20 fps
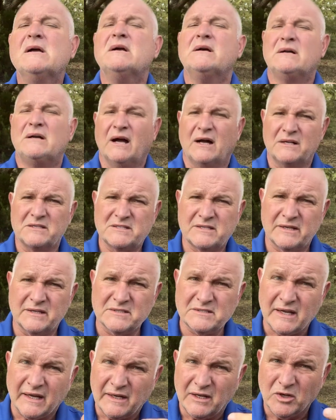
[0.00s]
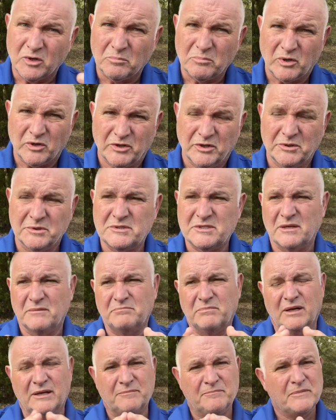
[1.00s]
God says that he'll produce it.
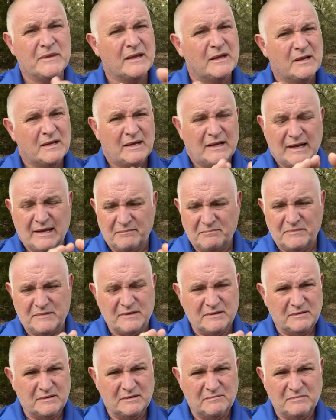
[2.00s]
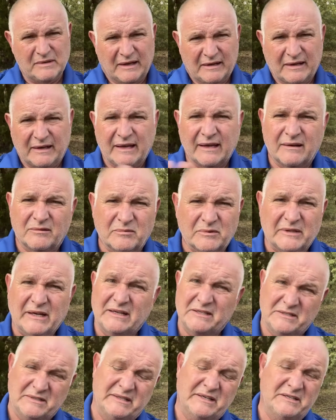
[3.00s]
But, and again,
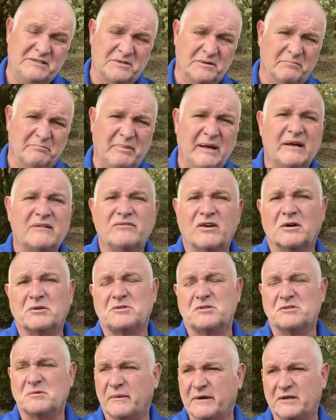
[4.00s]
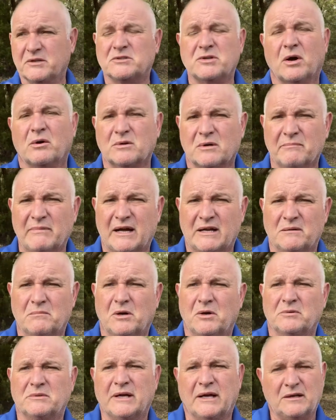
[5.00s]
that these are big verses. We could talk about them
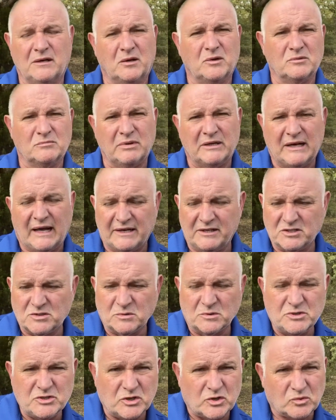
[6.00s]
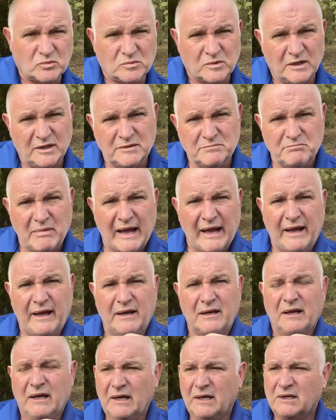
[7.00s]
all day long, but I just want you to run back
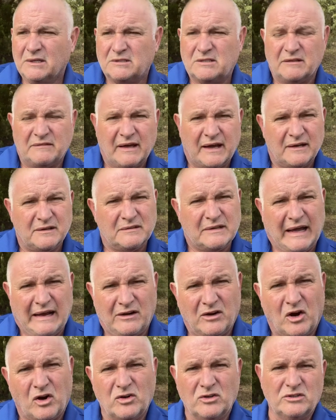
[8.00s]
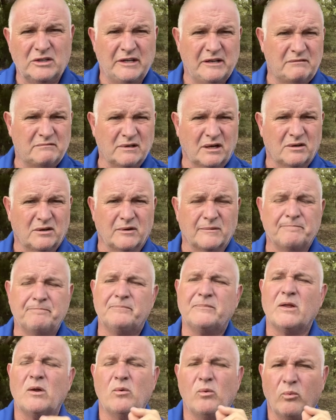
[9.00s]
to that early thought
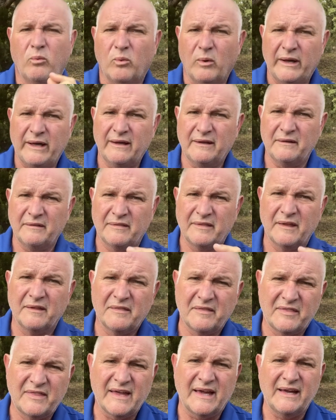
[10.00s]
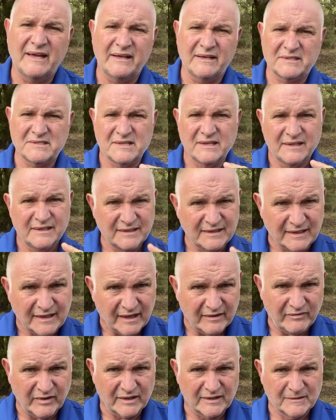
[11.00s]
with
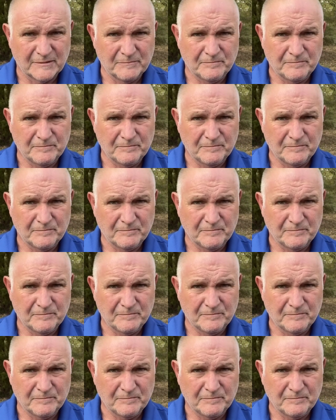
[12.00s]
thanksgiving.